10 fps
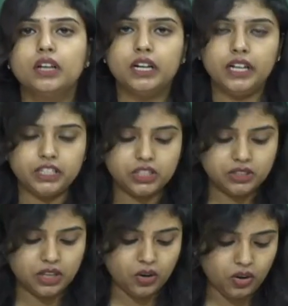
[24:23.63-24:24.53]

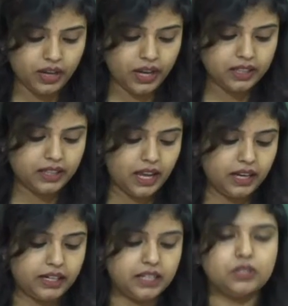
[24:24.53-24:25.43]
conditions are okay,
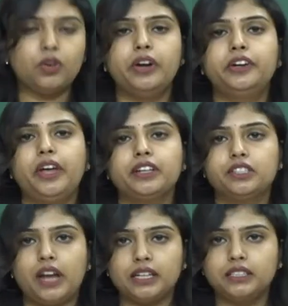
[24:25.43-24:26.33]
then it is going to
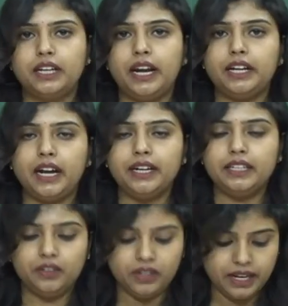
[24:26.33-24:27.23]
extract the data and
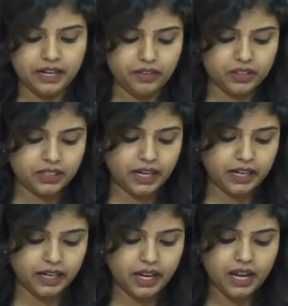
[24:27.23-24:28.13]
it will deliver the
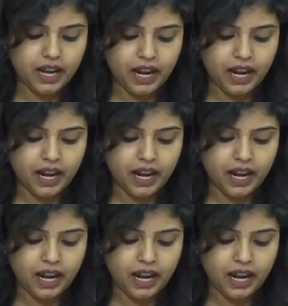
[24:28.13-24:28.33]
data,